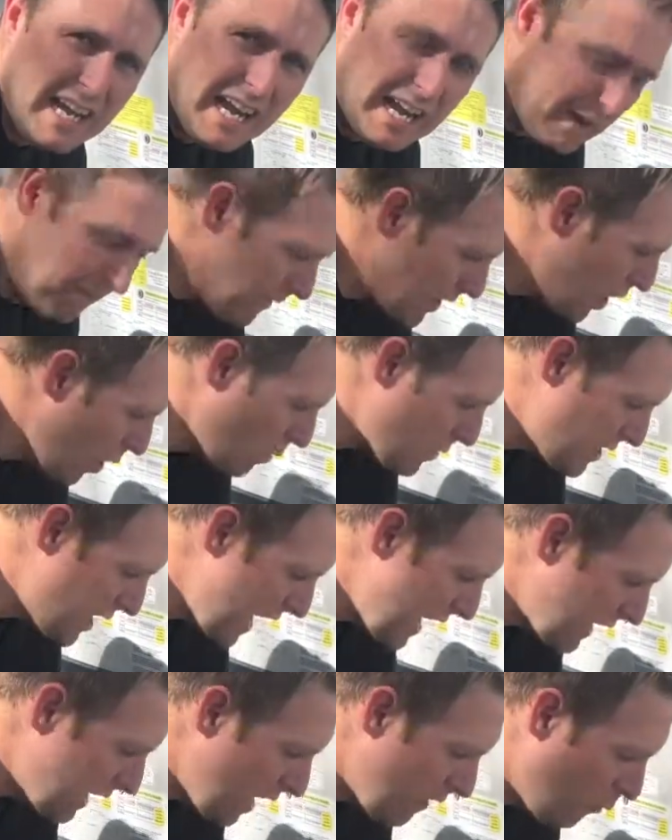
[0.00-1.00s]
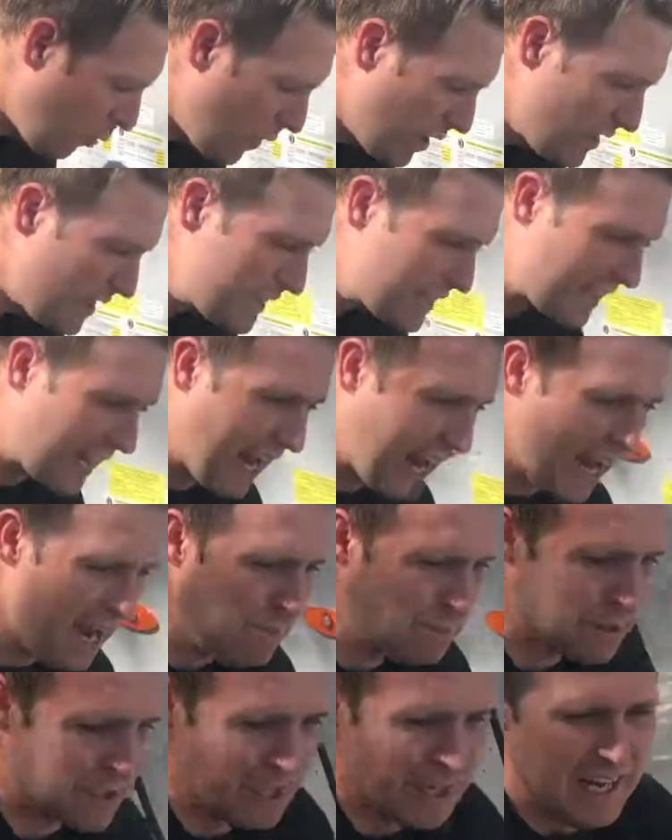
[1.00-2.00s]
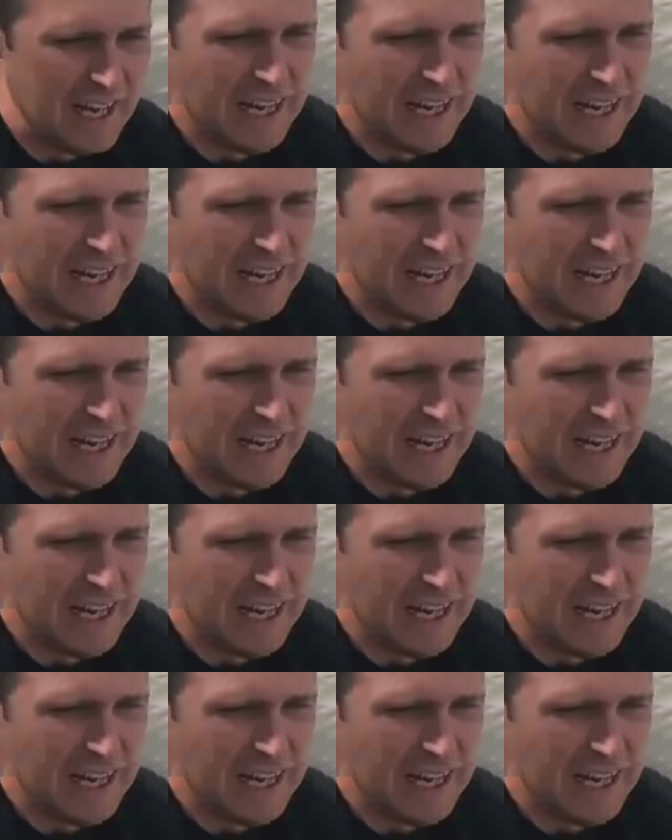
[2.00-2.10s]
And if you don't take off one of these caps,